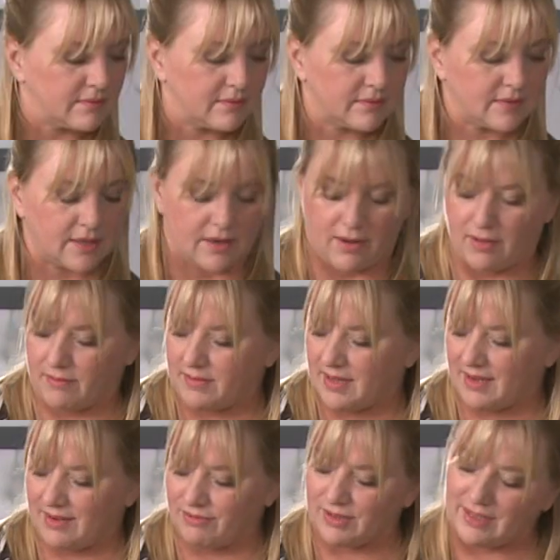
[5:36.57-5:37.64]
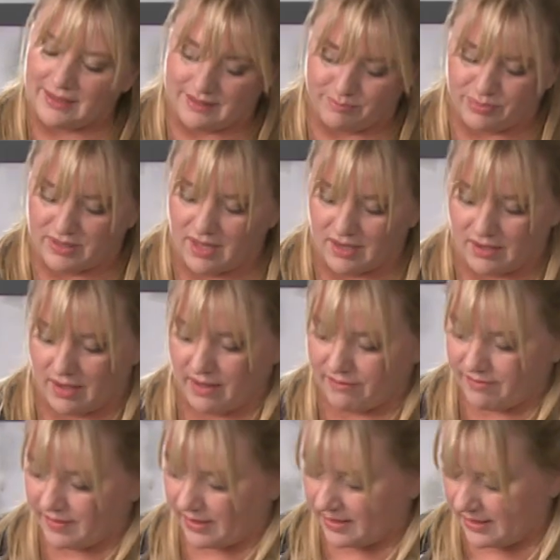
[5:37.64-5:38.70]
You know, they really pluck off
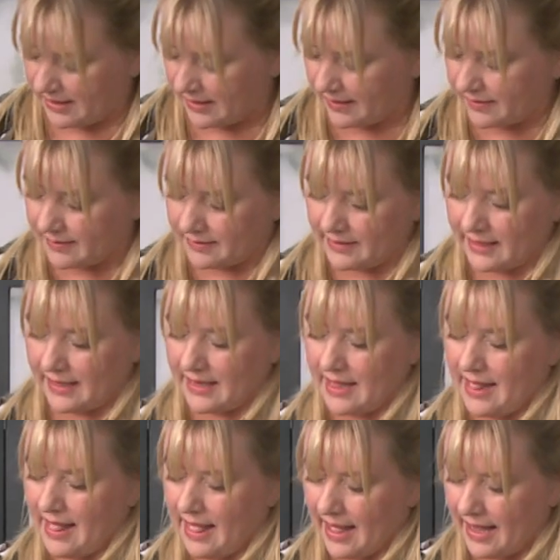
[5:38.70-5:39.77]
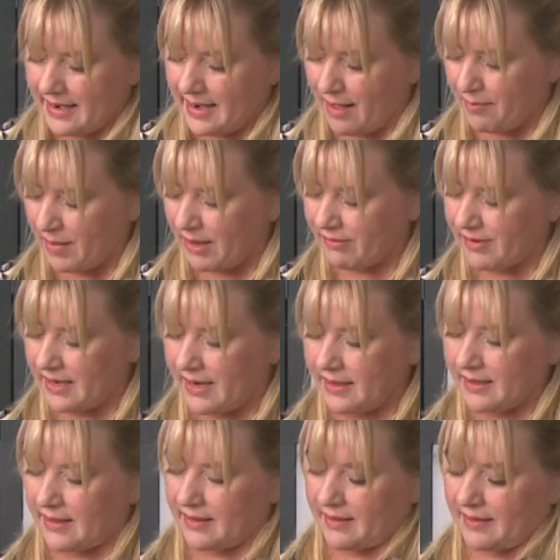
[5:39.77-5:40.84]
very easily. And now my
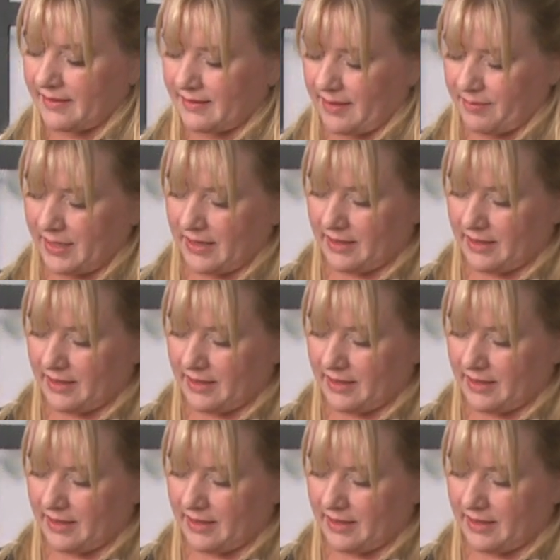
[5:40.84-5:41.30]
ranunculus, I'm going to